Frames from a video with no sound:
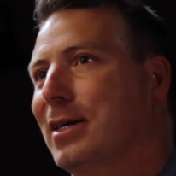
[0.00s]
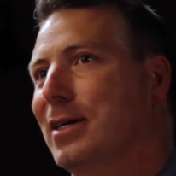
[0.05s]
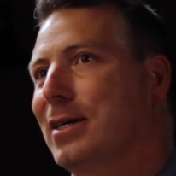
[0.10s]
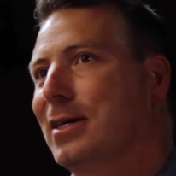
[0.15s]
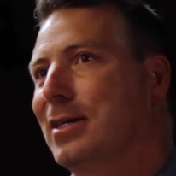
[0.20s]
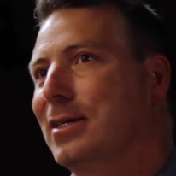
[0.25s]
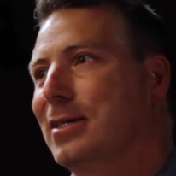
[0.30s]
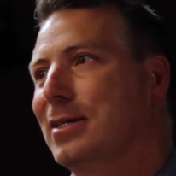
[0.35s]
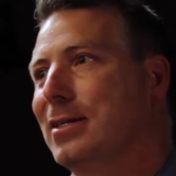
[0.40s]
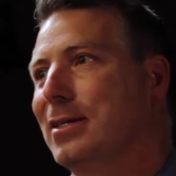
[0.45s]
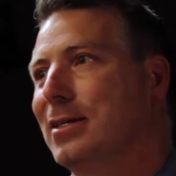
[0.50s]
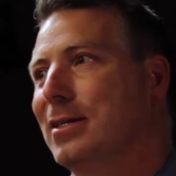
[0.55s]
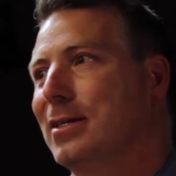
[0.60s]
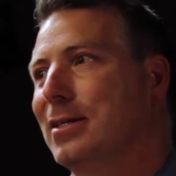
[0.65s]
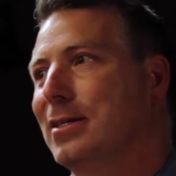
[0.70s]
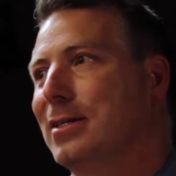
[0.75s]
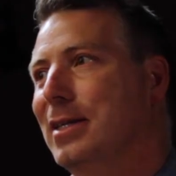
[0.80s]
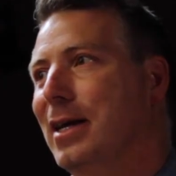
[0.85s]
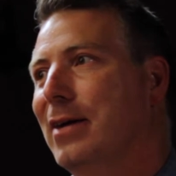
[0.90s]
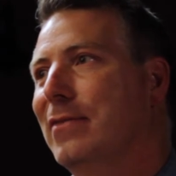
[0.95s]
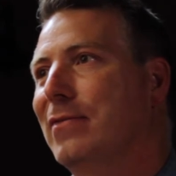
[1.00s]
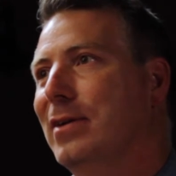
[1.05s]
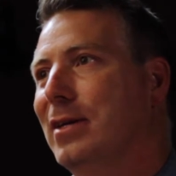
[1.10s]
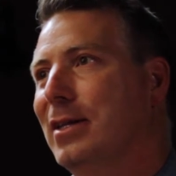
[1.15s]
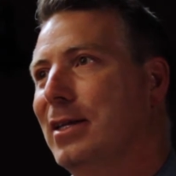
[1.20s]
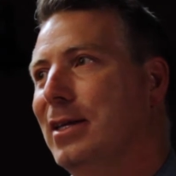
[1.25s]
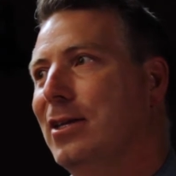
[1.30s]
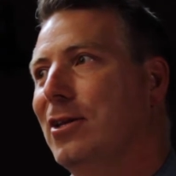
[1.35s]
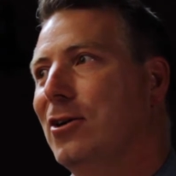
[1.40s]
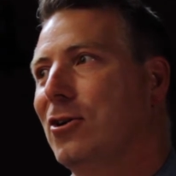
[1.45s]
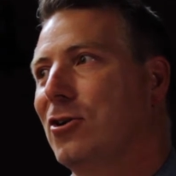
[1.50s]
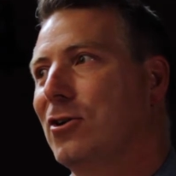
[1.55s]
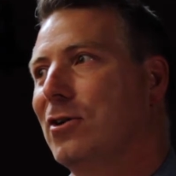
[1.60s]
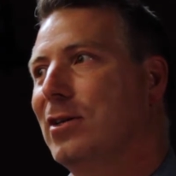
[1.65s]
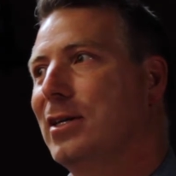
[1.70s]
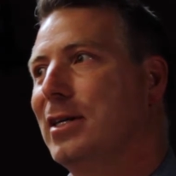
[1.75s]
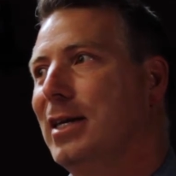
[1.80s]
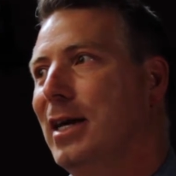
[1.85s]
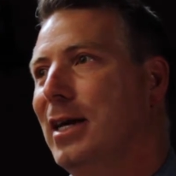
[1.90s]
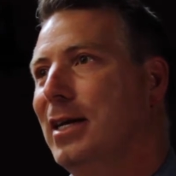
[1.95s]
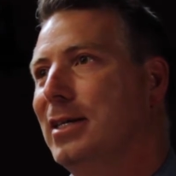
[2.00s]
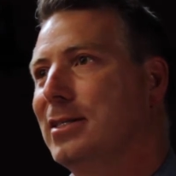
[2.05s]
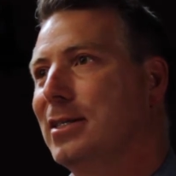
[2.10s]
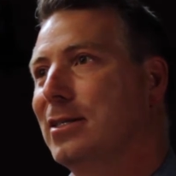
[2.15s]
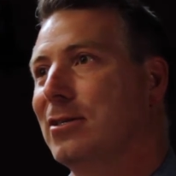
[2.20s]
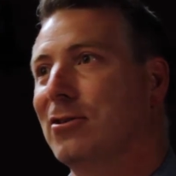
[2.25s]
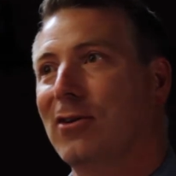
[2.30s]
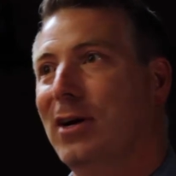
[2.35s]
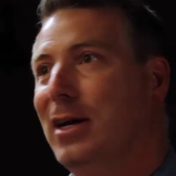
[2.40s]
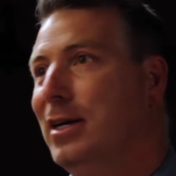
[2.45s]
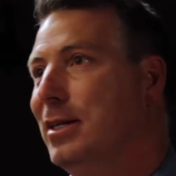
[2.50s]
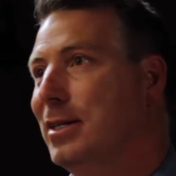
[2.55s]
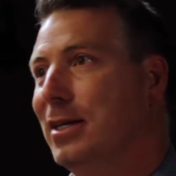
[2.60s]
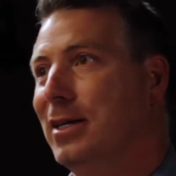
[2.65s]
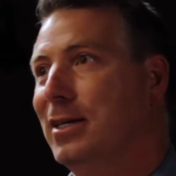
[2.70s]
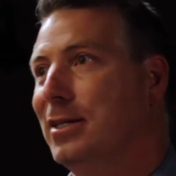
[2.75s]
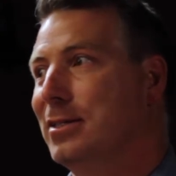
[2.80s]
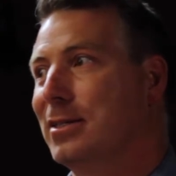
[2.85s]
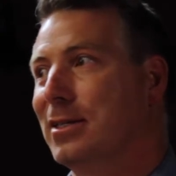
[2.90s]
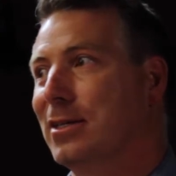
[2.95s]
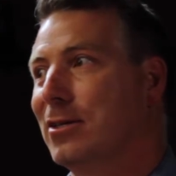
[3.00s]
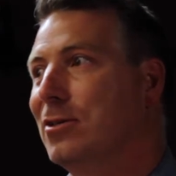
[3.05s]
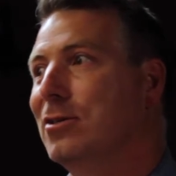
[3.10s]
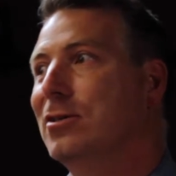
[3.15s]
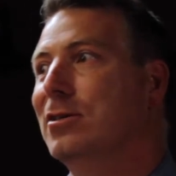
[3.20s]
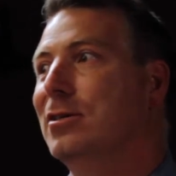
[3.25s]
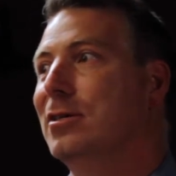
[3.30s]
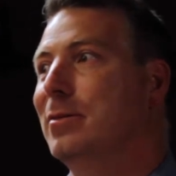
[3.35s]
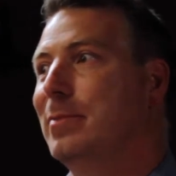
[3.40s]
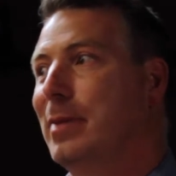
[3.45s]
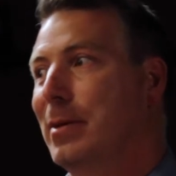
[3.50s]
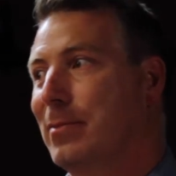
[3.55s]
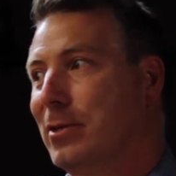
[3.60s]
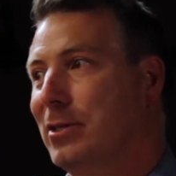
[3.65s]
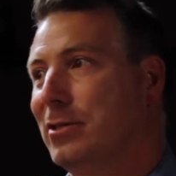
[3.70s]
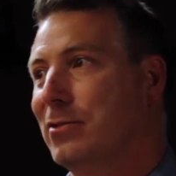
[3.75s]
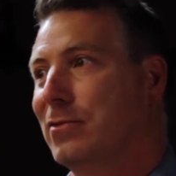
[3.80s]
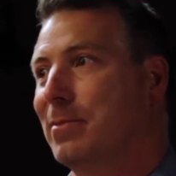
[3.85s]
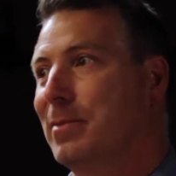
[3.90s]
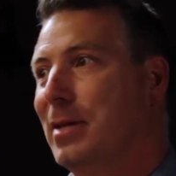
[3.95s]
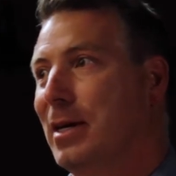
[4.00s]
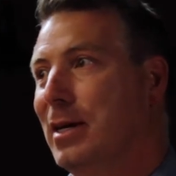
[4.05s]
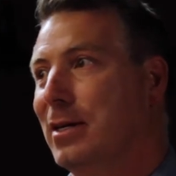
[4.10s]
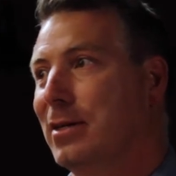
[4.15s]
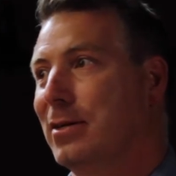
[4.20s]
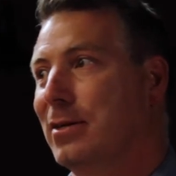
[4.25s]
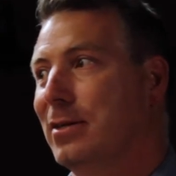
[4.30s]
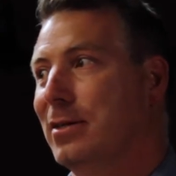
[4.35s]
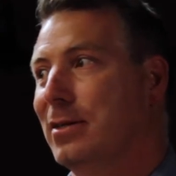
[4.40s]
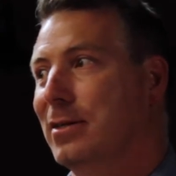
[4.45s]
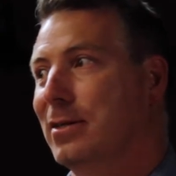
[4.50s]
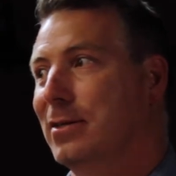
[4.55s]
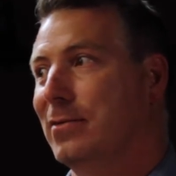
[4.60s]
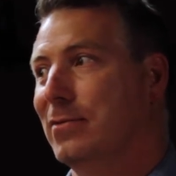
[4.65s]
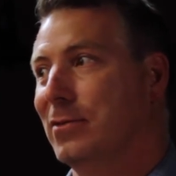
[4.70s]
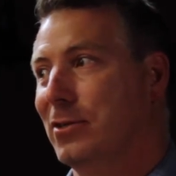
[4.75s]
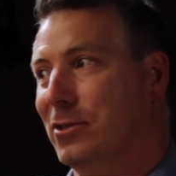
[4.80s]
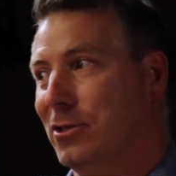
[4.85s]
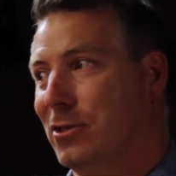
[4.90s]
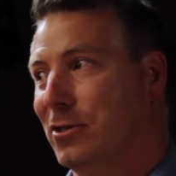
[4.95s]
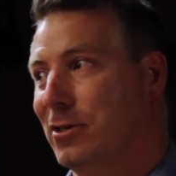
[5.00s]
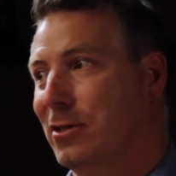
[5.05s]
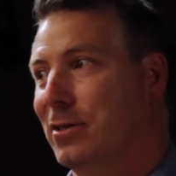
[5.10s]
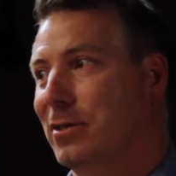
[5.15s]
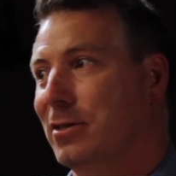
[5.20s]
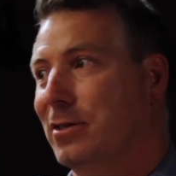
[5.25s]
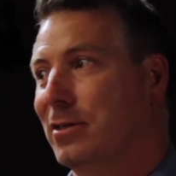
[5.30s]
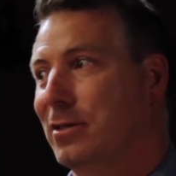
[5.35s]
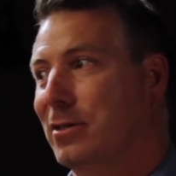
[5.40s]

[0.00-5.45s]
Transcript: uh, definitely the early days and great days and good memories from that, for sure.